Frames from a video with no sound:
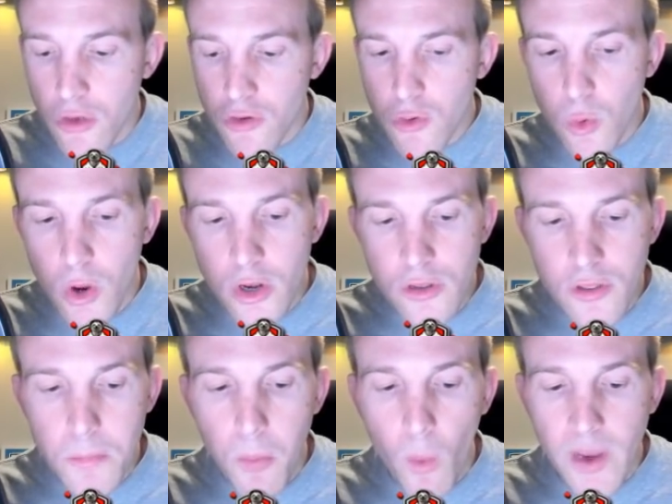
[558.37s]
So
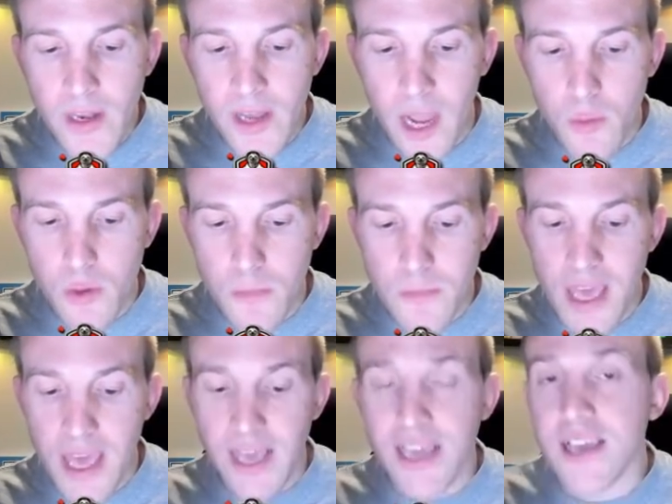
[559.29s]
another point I will
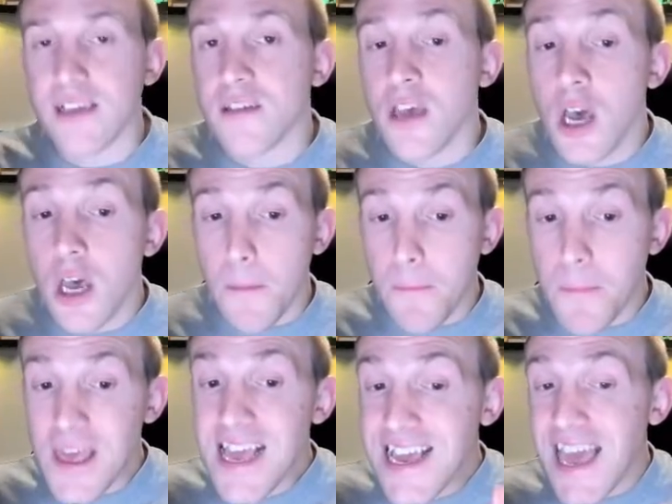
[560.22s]
make is
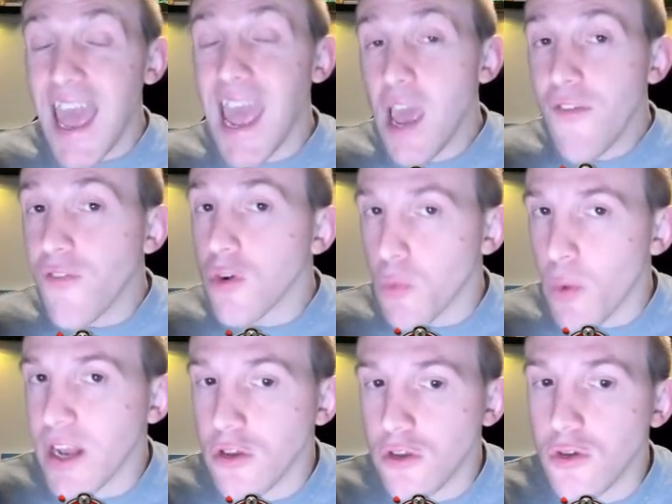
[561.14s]
be careful
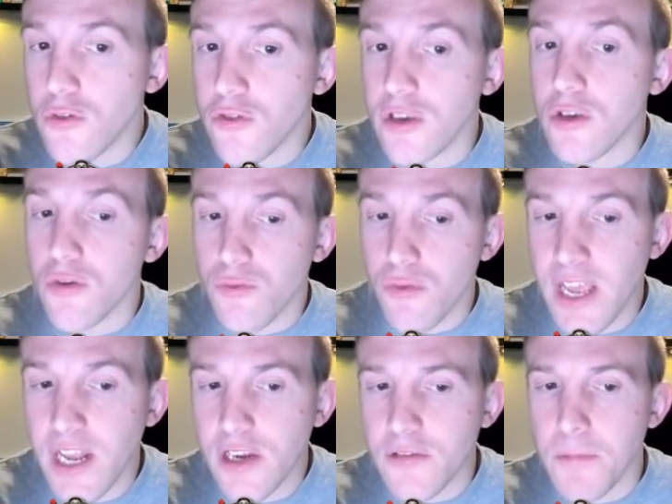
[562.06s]
when you're using your
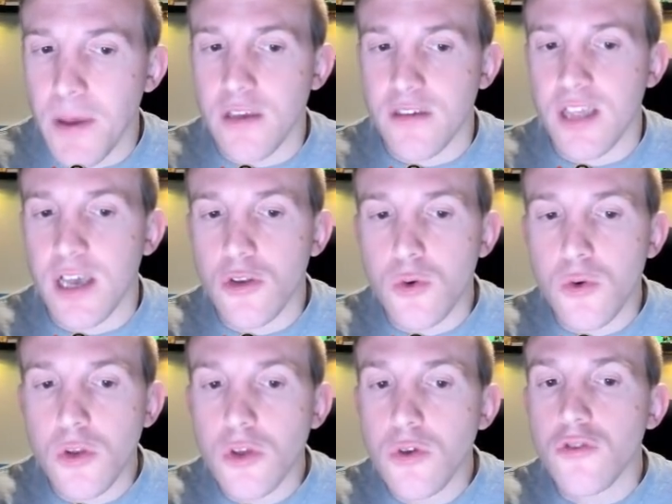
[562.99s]
rage spells that you
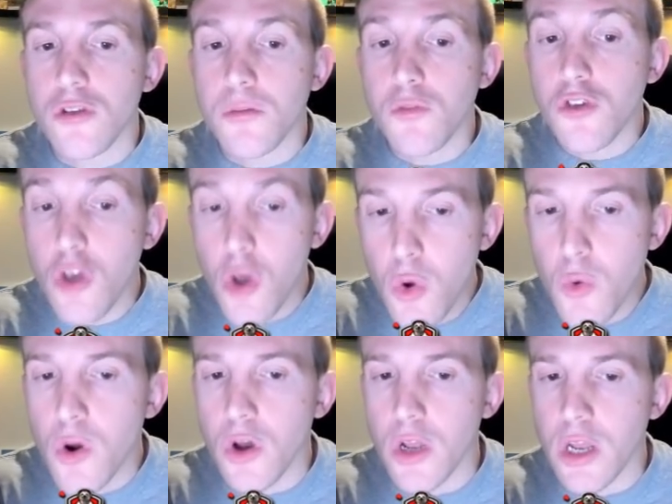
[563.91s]
don't use them
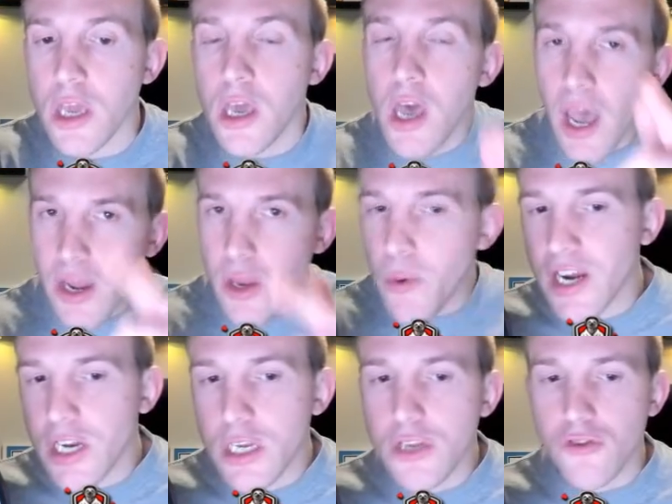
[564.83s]
too early and you
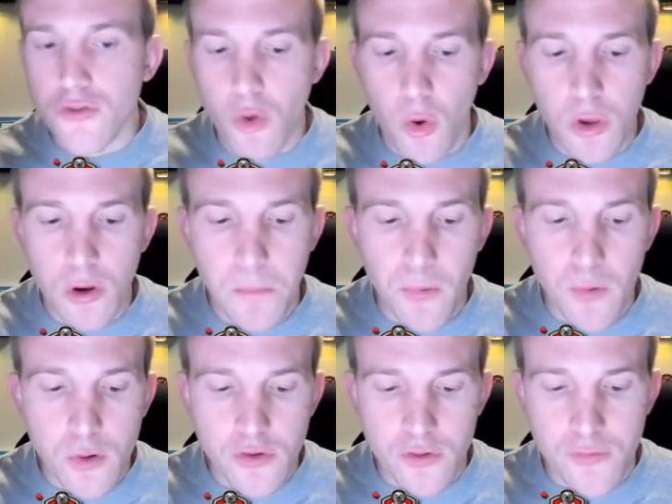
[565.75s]
actually draw your
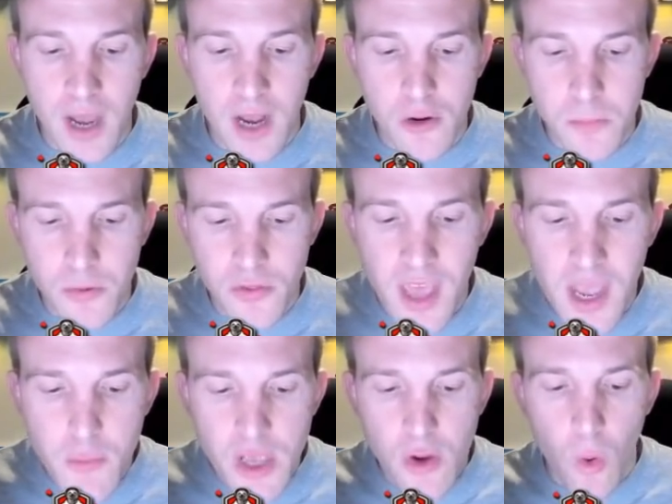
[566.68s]
bowlers around. But
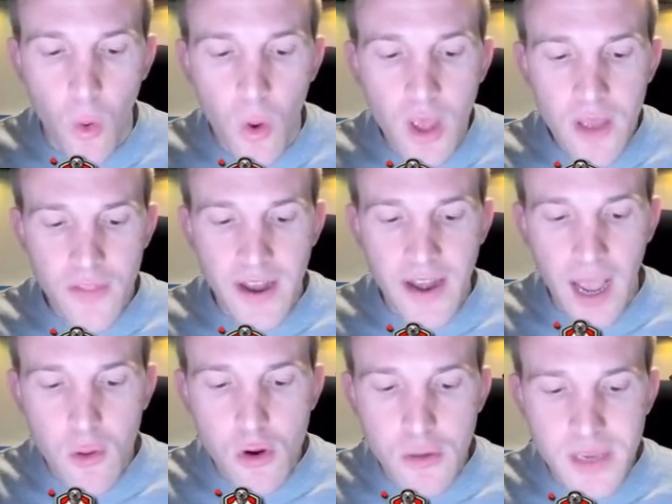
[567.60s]
there we go, they're
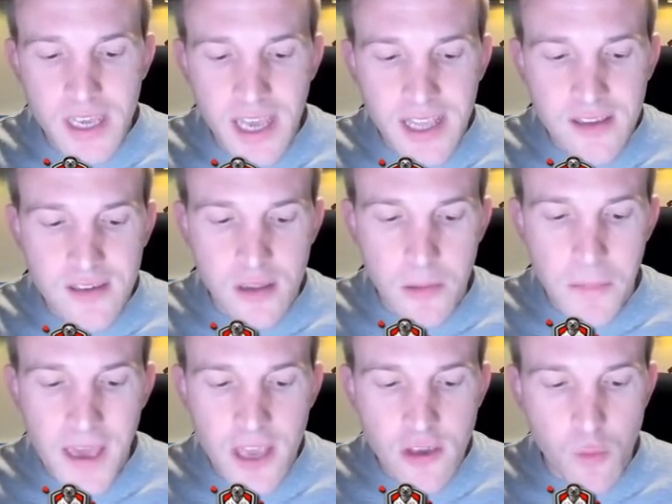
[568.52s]
now coming into the
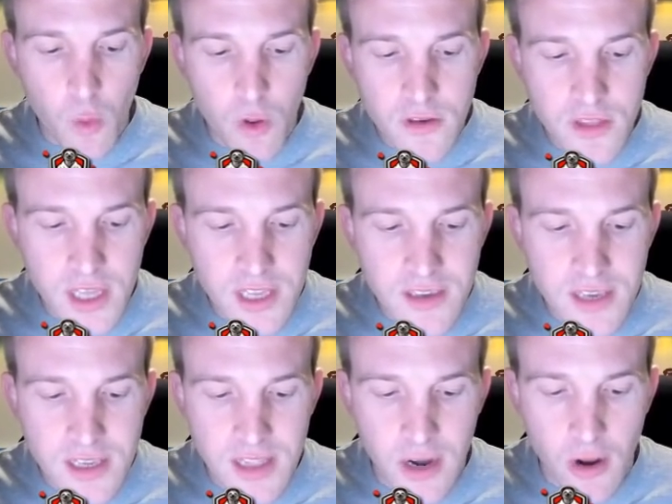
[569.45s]
base. Once they
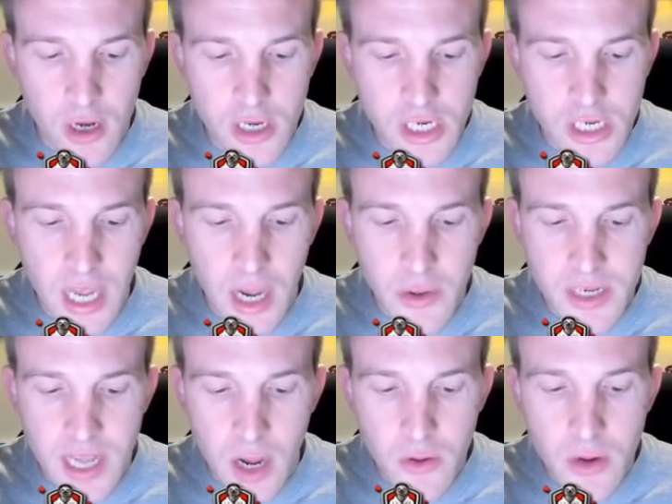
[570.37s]
take that archer tower
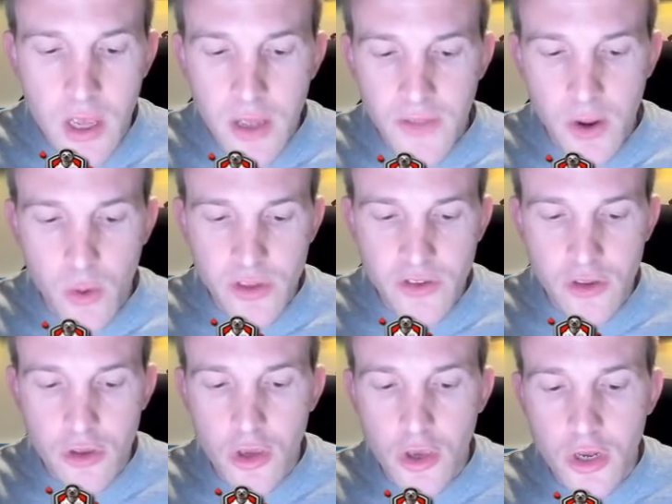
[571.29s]
down, they're going
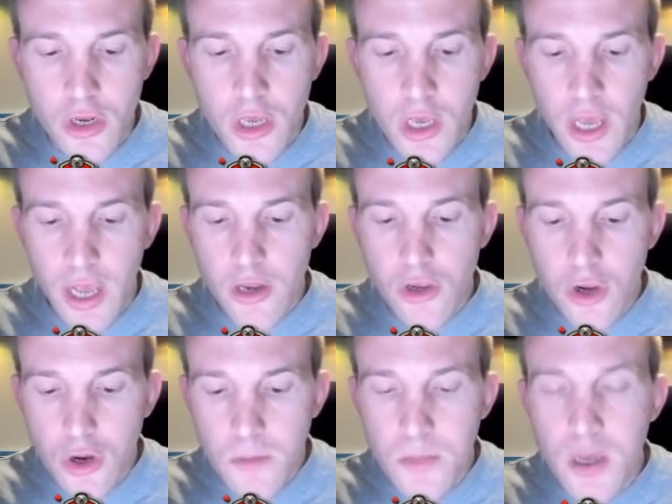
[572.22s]
to turn and
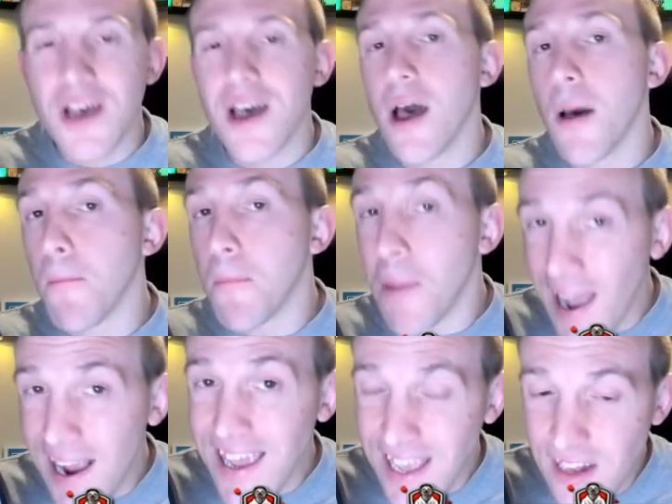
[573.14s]
come
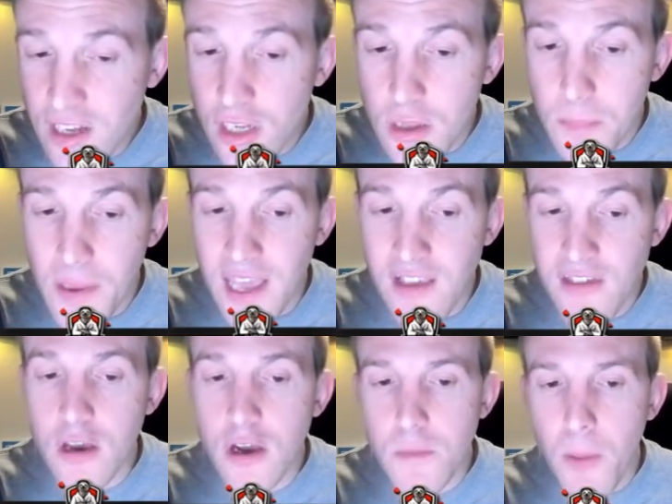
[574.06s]
back into the
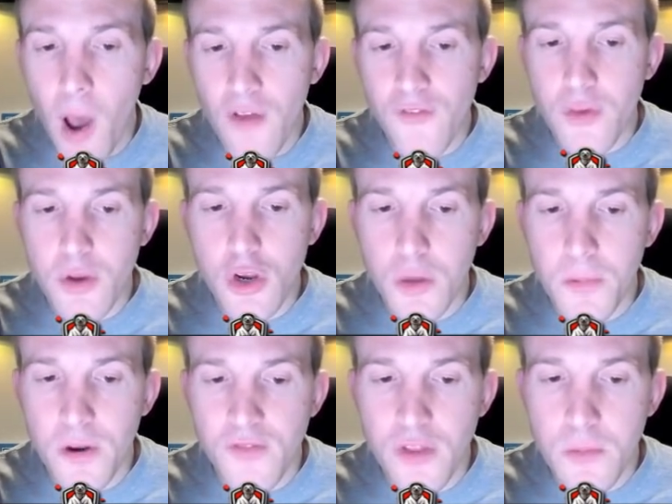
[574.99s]
base, apart from a
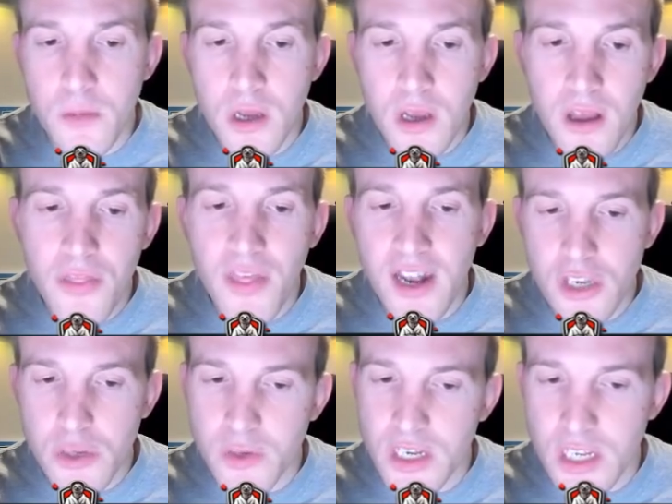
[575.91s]
couple of them
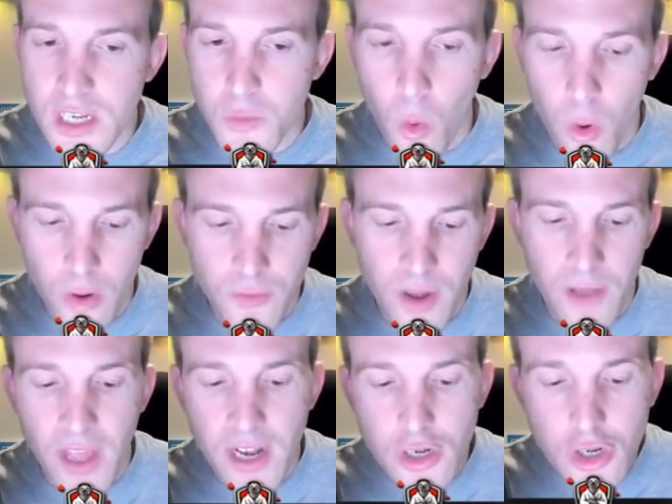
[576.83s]
that do indeed walk
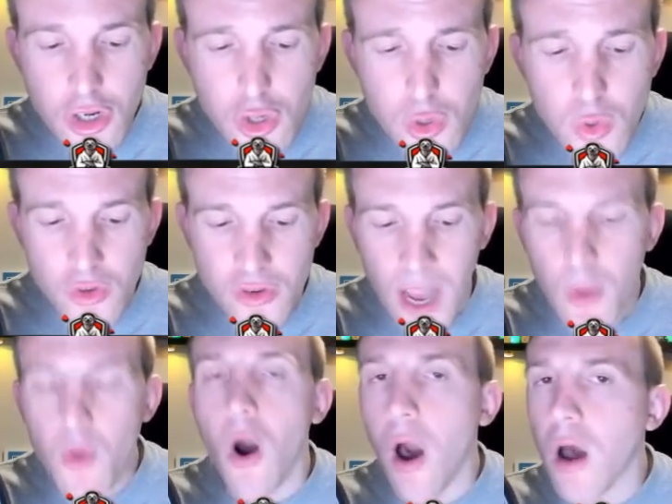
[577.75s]
around. That just shows
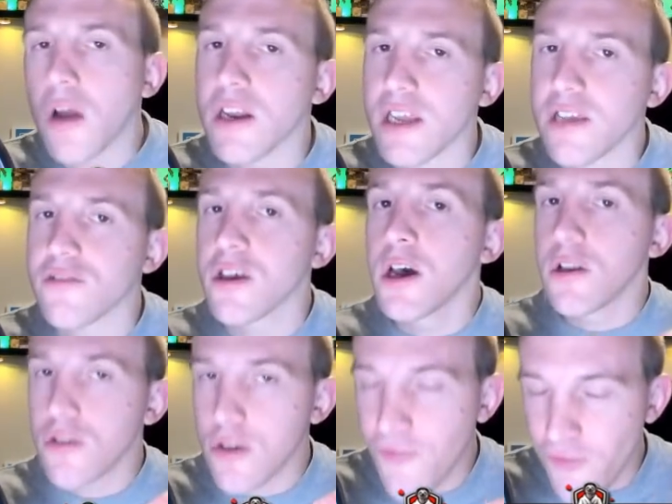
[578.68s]
how hard it is
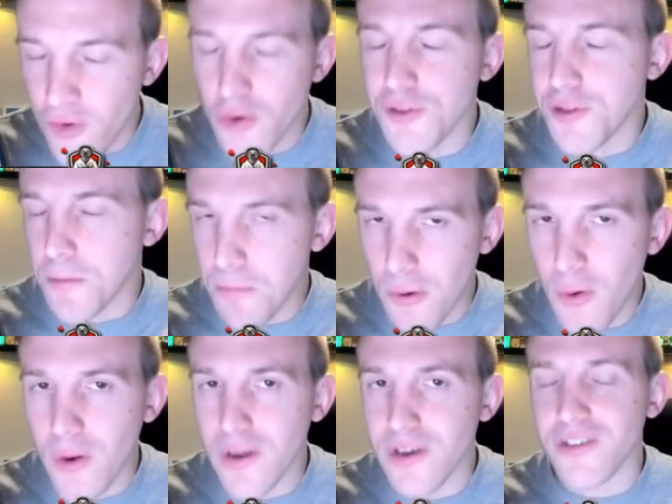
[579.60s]
to funnel the
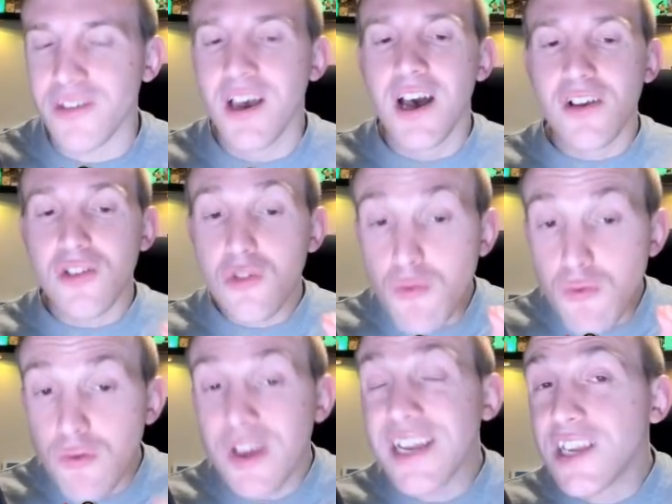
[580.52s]
bowlers. So
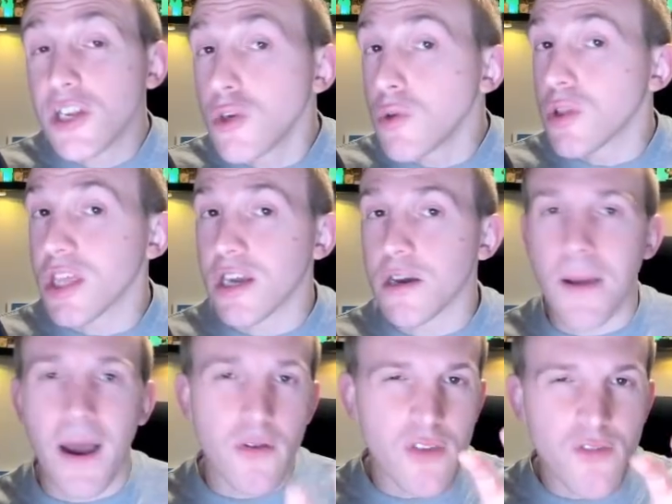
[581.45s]
really do think
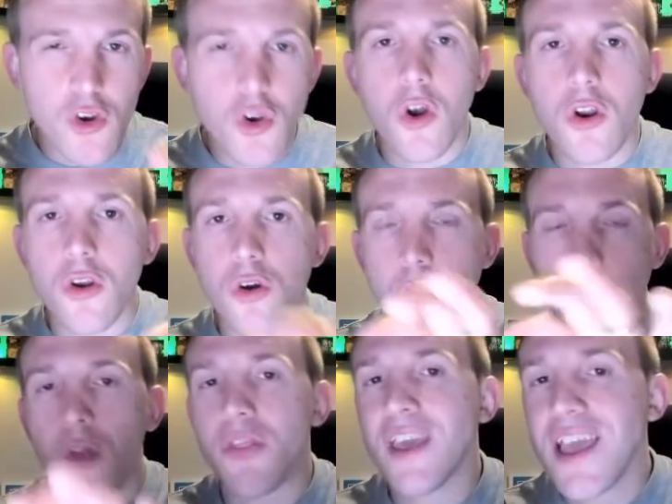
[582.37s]
about it. You've got to
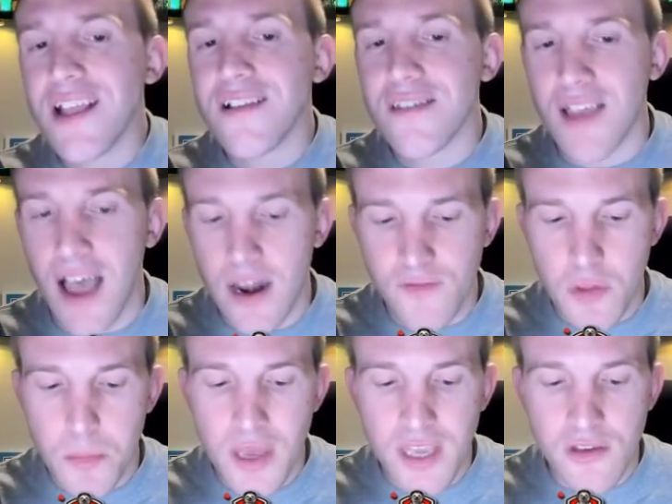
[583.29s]
look on the inside
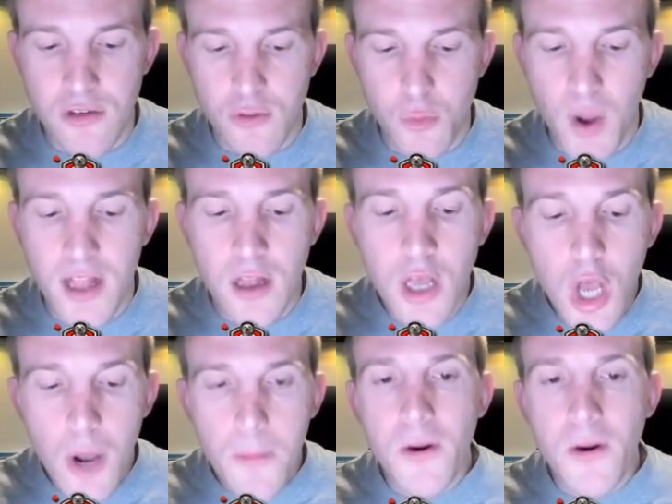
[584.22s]
of the base as well.